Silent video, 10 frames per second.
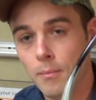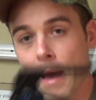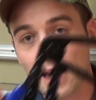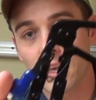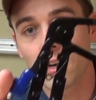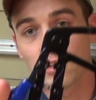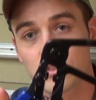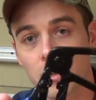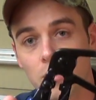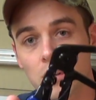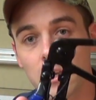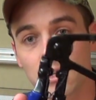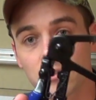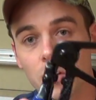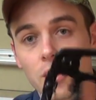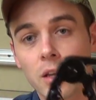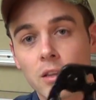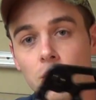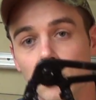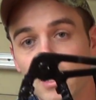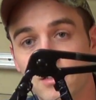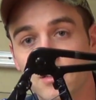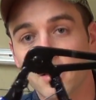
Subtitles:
Back here is the release, so you hit the release